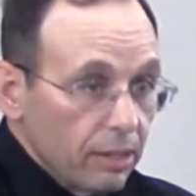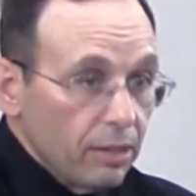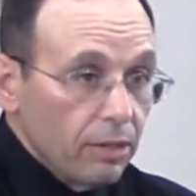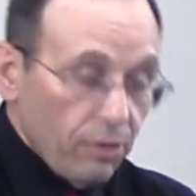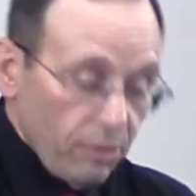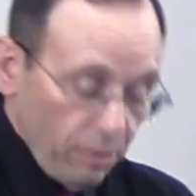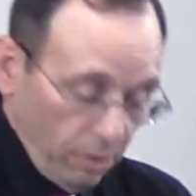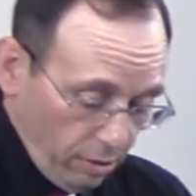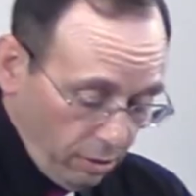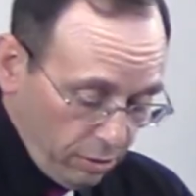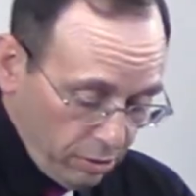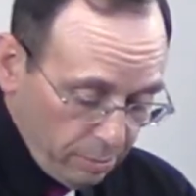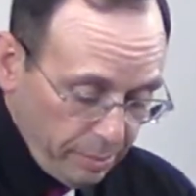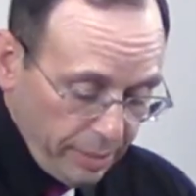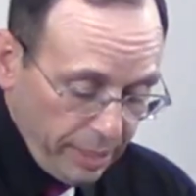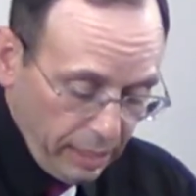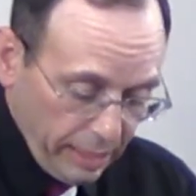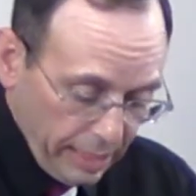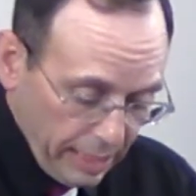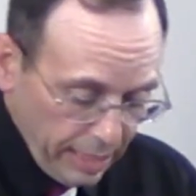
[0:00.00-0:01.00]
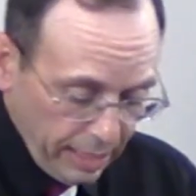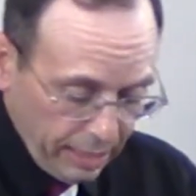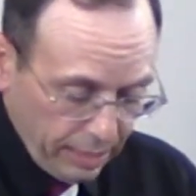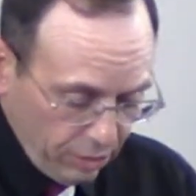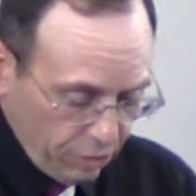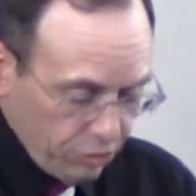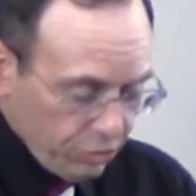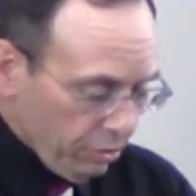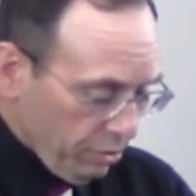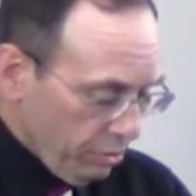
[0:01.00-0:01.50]
who are to be leading
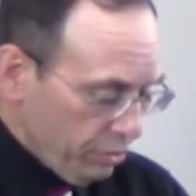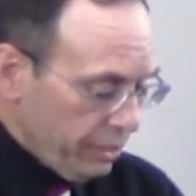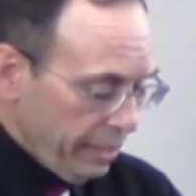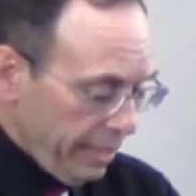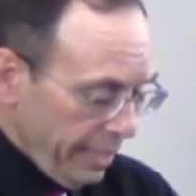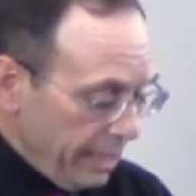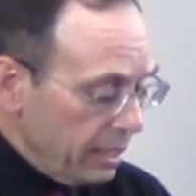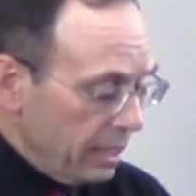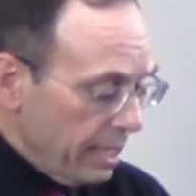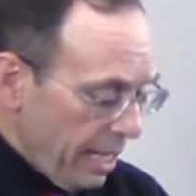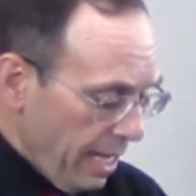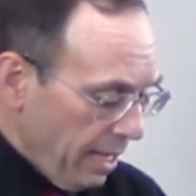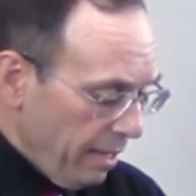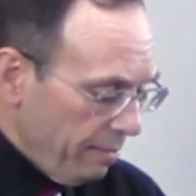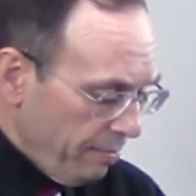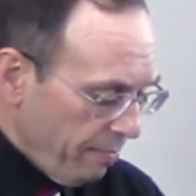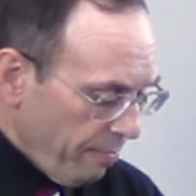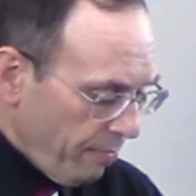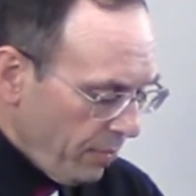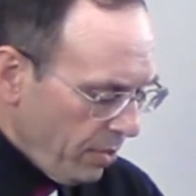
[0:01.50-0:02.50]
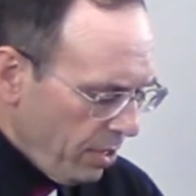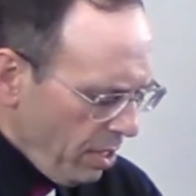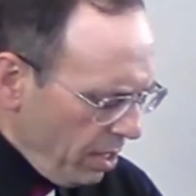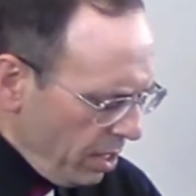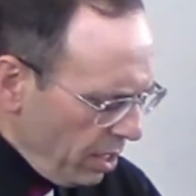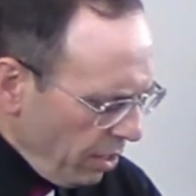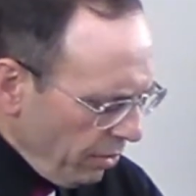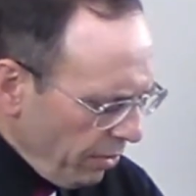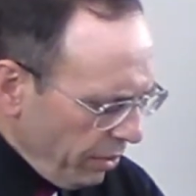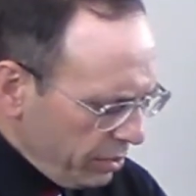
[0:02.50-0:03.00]
the church in that.
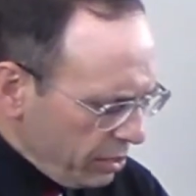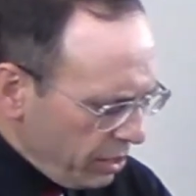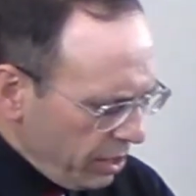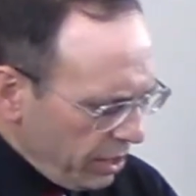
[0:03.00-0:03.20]
Now, there is an